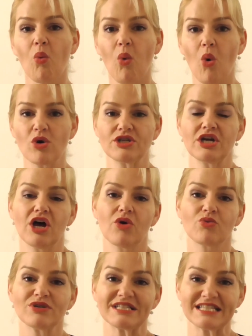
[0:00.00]

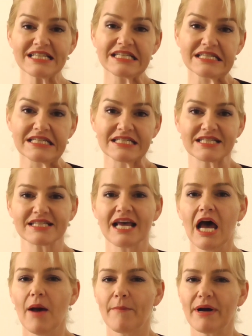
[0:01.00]
water resistance,
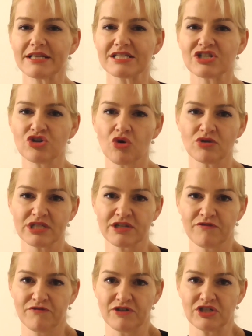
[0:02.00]
but it's not
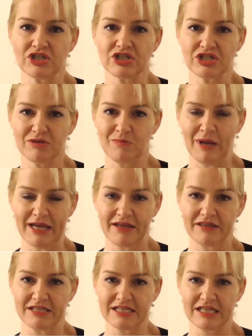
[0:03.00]
sufficient to
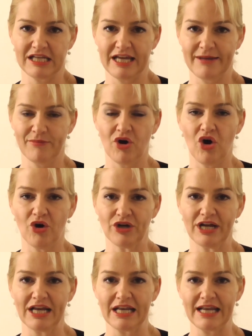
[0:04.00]
make this claim
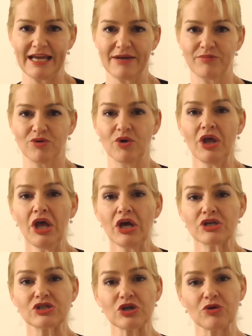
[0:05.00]
on a label.
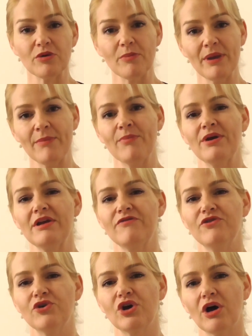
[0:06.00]
So remember,
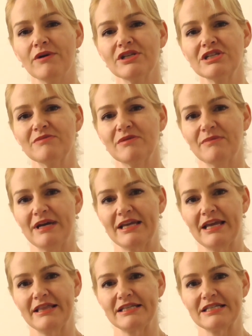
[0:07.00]
if you're going to be
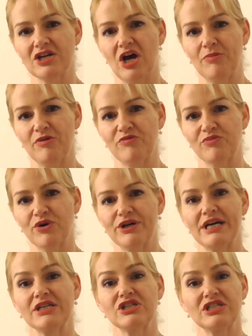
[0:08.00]
making this type of
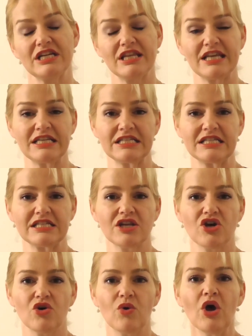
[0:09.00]
product to then
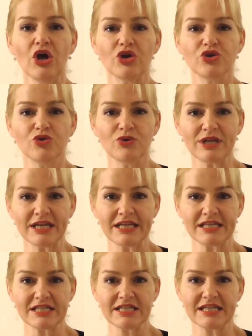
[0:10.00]
sell, you
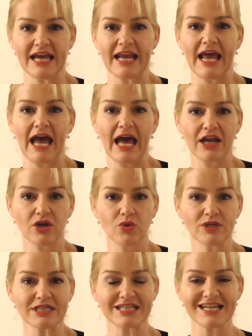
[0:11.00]
need to get
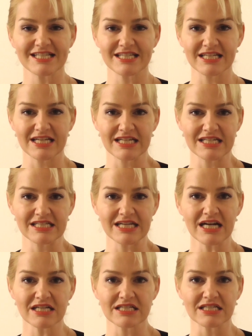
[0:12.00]
adequate testing
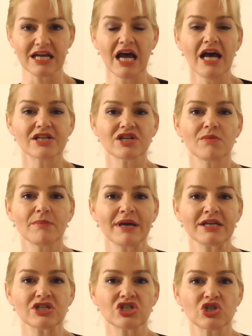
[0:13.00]
conducted to
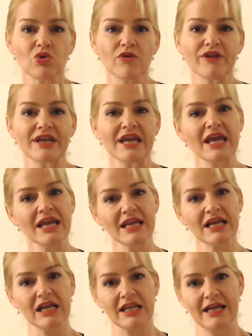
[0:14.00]
make sure that
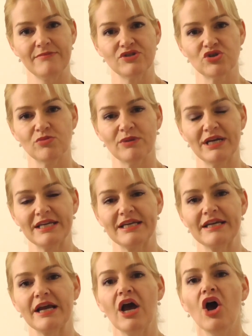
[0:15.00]
any claims you're
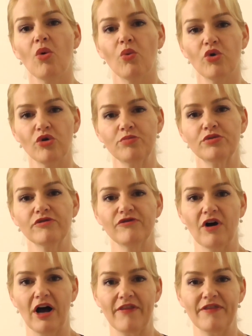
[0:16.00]
making will
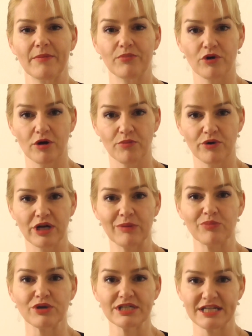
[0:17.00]
provide the
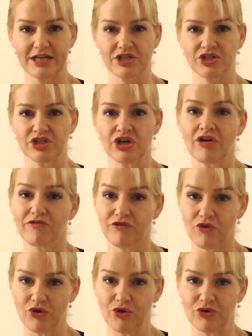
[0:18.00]
appropriate protection
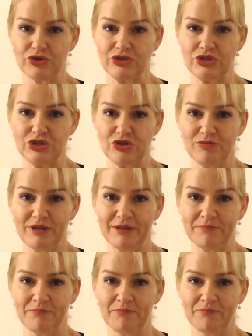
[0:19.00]
for your
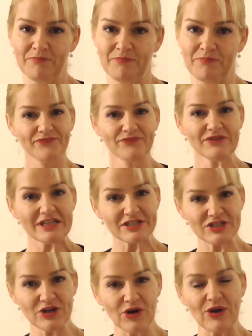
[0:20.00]
consumer.
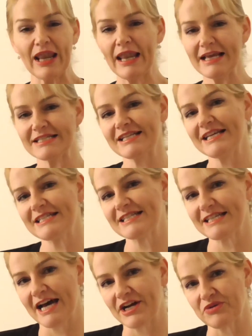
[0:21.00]
So let's get
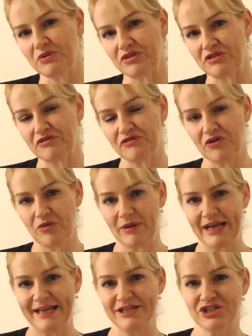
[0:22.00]
started with the
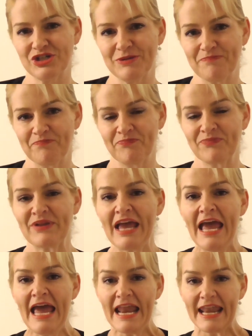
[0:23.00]
formulation.
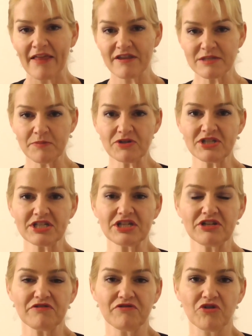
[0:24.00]
Now this
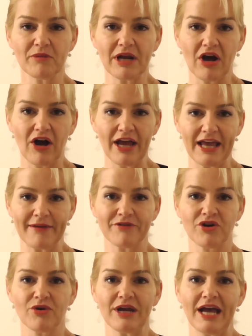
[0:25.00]
particular formula I
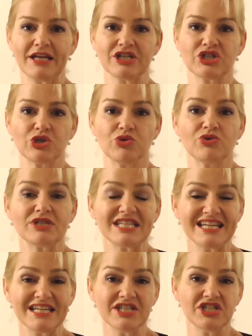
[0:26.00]
am creating to
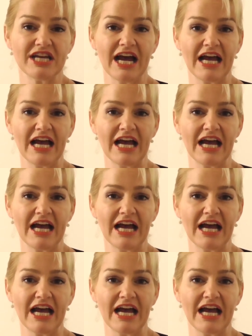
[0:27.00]
T G